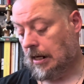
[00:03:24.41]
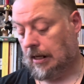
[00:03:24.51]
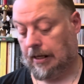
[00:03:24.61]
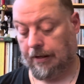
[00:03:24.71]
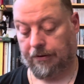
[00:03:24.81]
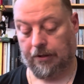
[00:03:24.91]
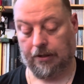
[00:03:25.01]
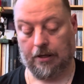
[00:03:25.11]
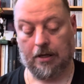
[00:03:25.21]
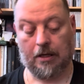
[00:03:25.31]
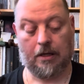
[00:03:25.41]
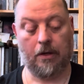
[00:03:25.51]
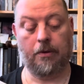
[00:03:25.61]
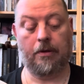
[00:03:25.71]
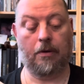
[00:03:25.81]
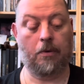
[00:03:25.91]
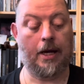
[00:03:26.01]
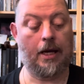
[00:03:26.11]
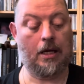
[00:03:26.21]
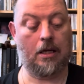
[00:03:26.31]
I have to go
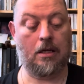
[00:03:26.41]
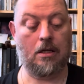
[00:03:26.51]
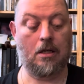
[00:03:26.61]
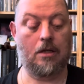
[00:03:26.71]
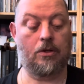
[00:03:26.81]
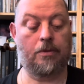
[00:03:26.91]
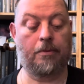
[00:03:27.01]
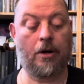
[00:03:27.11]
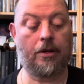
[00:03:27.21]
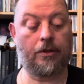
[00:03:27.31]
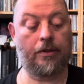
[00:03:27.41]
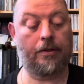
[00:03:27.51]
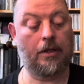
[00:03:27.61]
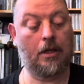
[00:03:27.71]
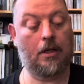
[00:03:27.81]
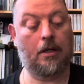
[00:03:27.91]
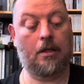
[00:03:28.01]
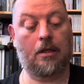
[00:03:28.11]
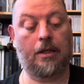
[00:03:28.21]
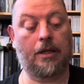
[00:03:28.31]
away tomorrow
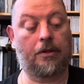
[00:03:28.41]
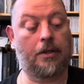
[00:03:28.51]
down to